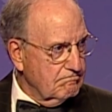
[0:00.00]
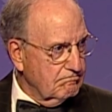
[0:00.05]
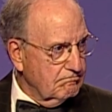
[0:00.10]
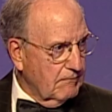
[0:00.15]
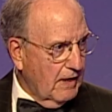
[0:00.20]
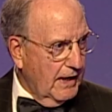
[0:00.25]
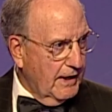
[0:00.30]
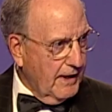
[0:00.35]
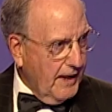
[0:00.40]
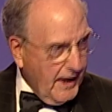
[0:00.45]

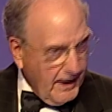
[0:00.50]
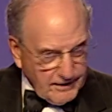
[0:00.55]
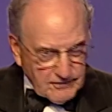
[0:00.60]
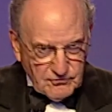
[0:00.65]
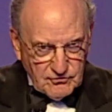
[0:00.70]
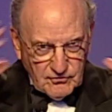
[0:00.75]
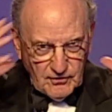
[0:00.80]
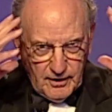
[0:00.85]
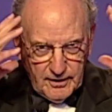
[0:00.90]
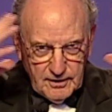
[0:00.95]
My hat
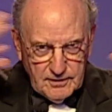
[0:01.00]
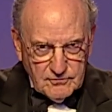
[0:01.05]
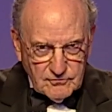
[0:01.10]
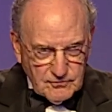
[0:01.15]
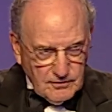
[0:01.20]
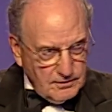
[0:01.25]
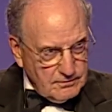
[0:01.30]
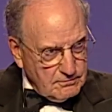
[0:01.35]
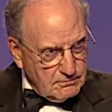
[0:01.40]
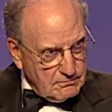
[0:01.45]
size
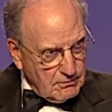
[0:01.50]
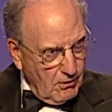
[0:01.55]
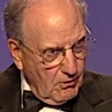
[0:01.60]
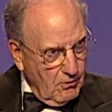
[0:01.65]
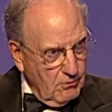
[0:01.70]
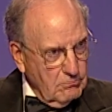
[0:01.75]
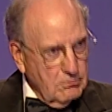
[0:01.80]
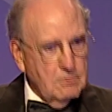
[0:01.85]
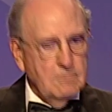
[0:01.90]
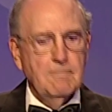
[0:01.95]
had
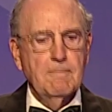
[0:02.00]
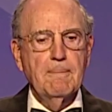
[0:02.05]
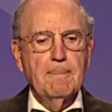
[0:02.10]
grown.